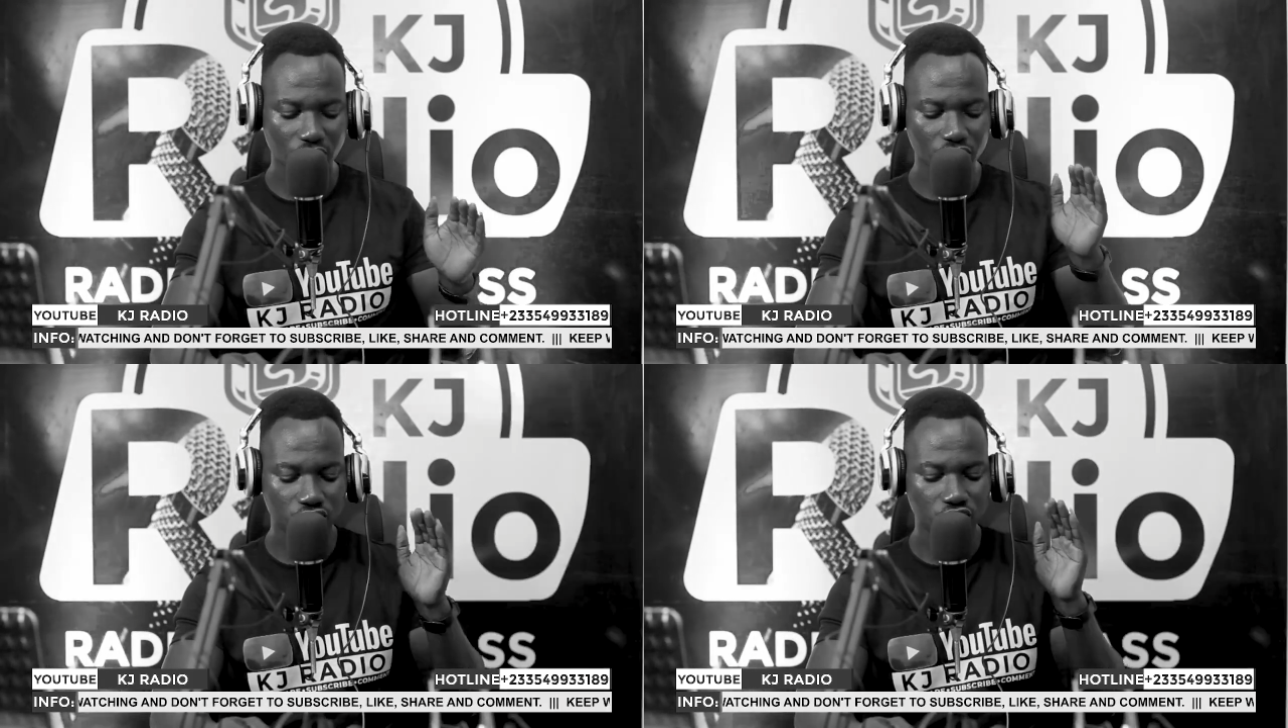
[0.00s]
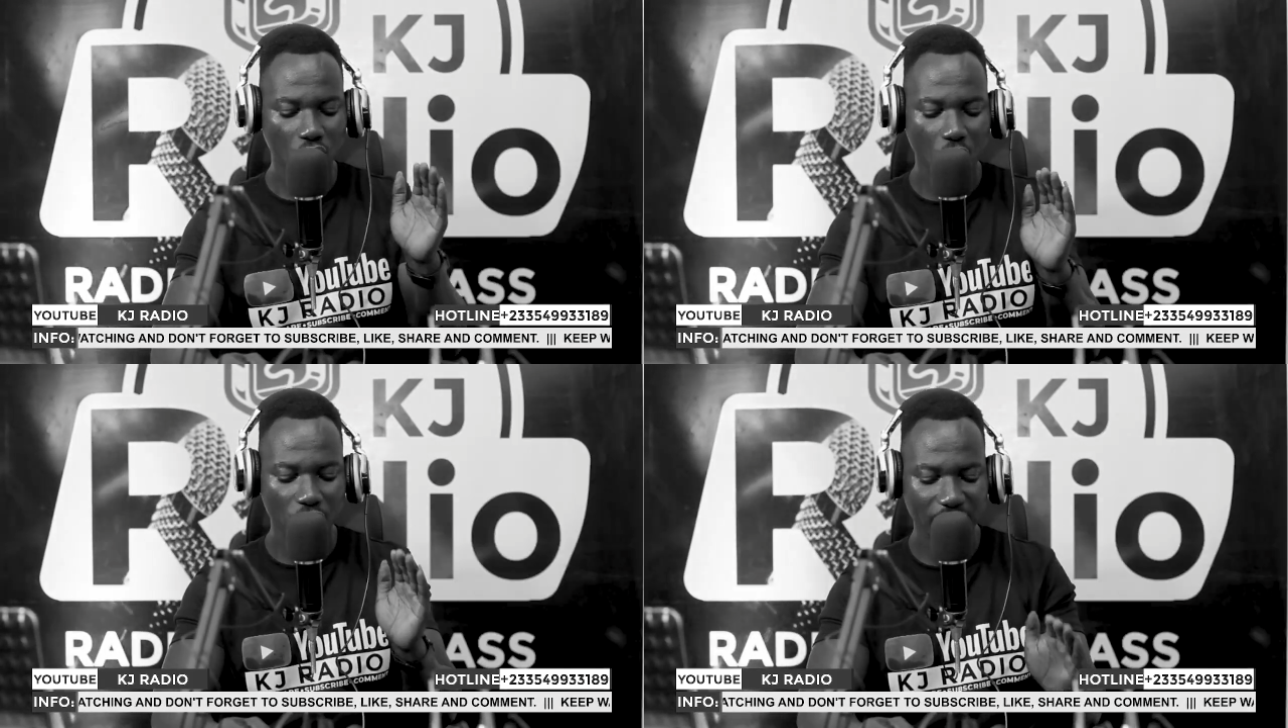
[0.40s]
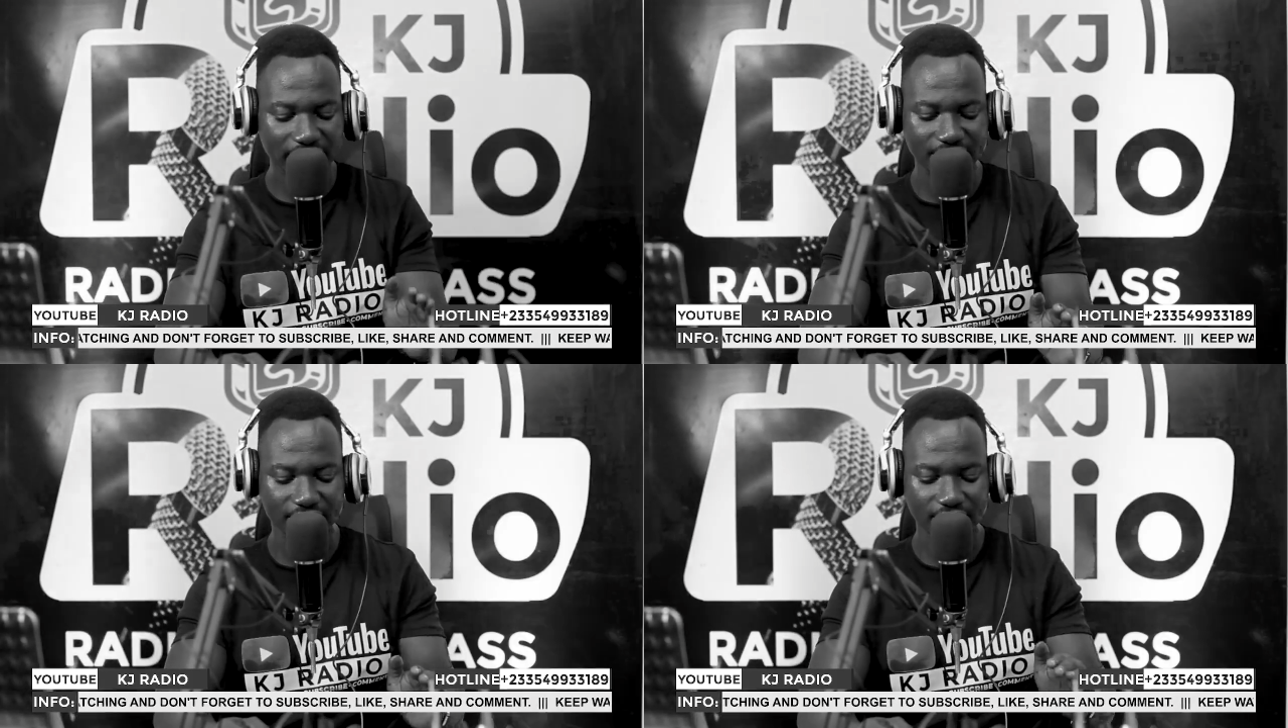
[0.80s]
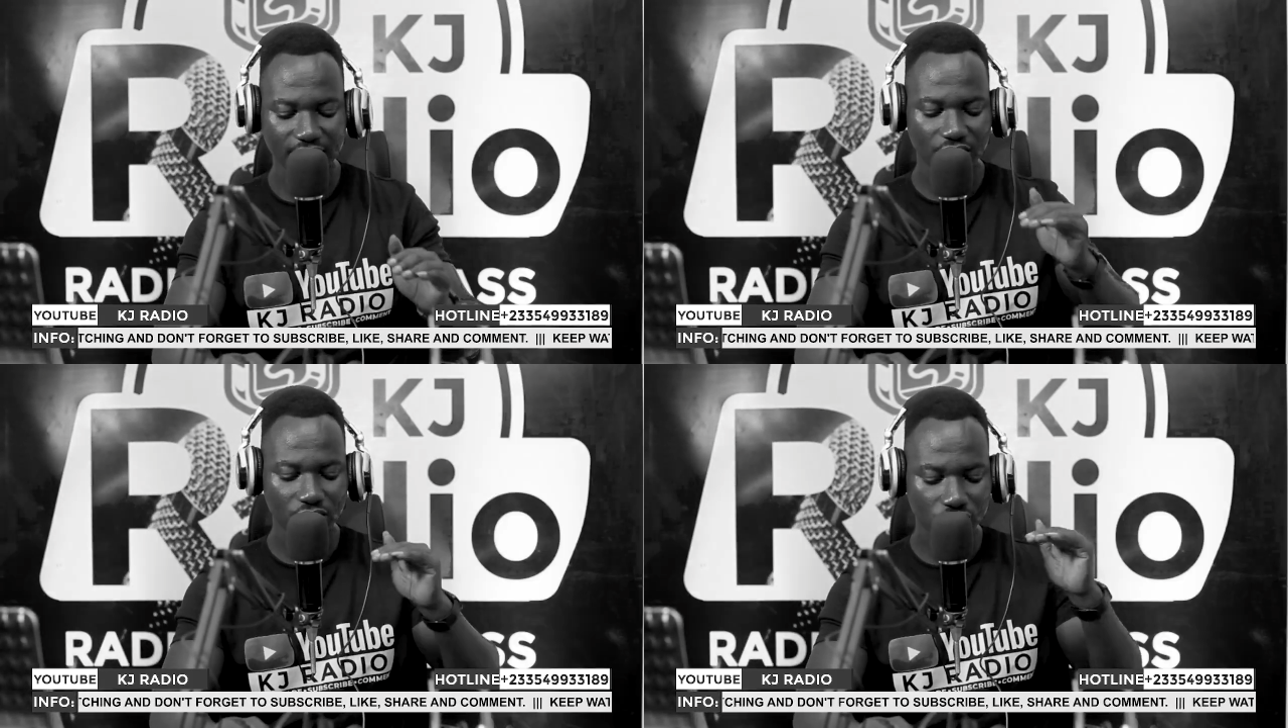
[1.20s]
you already
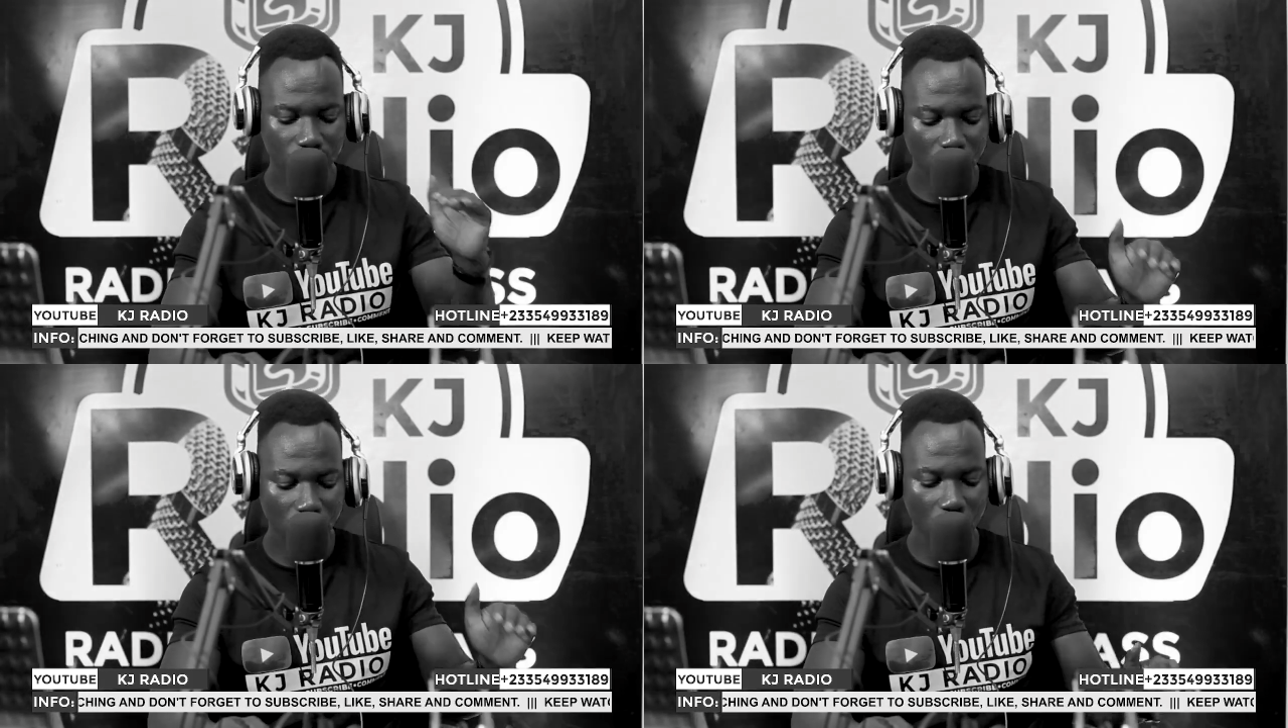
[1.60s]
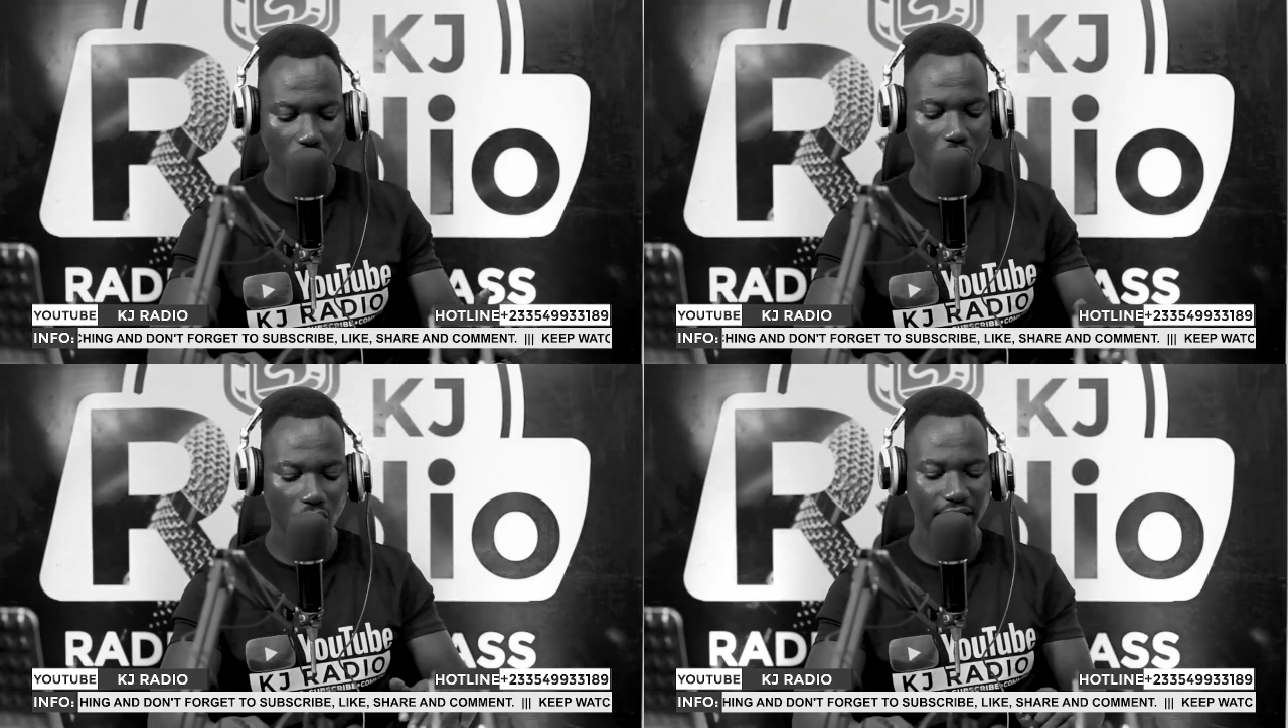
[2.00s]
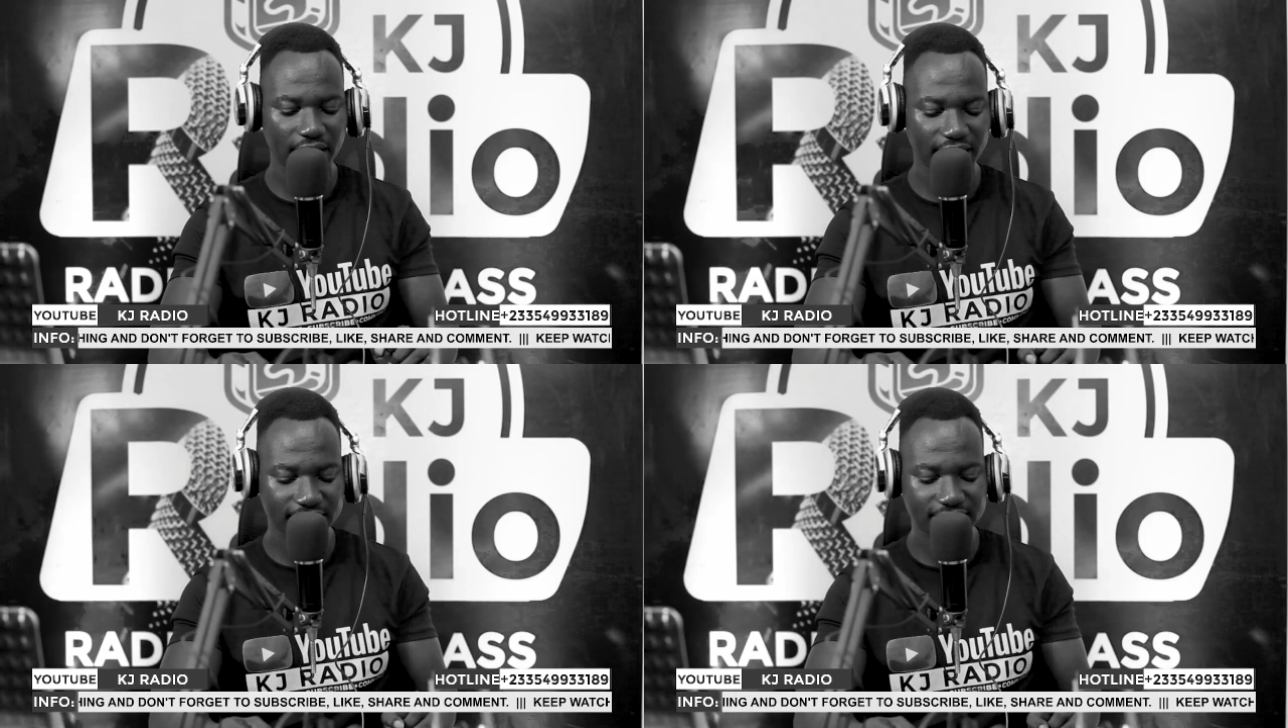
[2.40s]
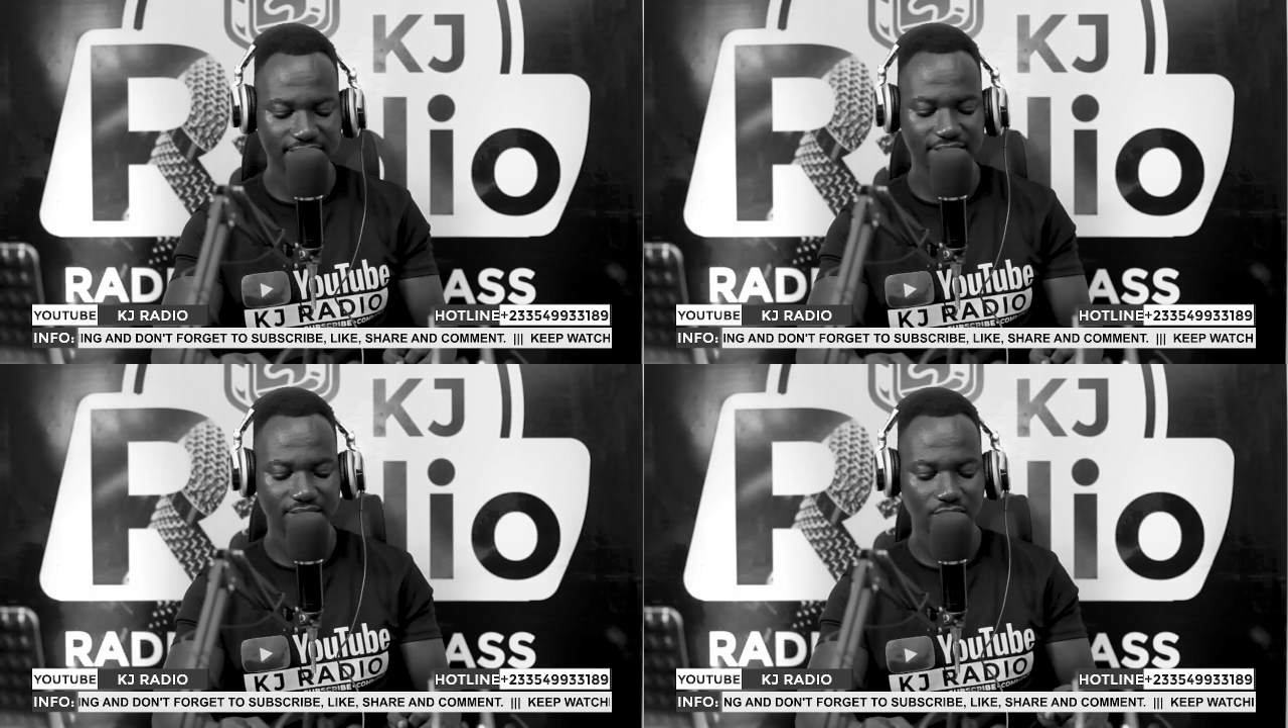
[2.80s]
know
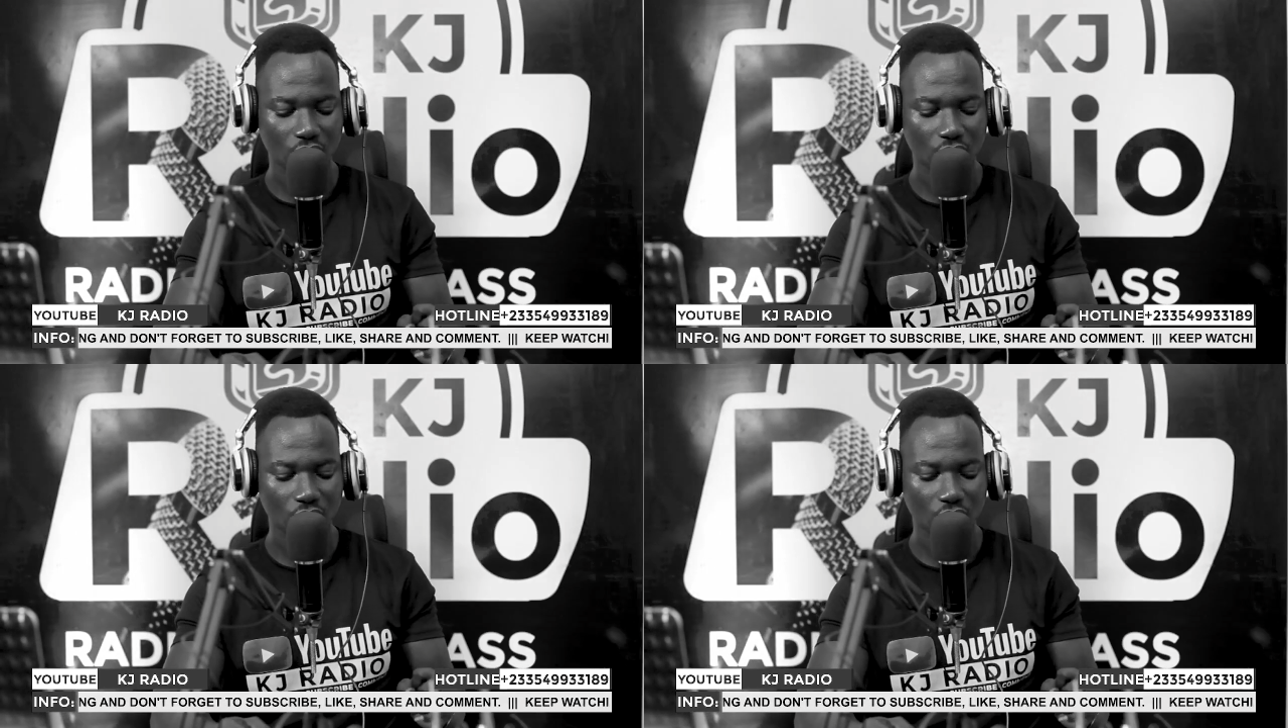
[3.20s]
what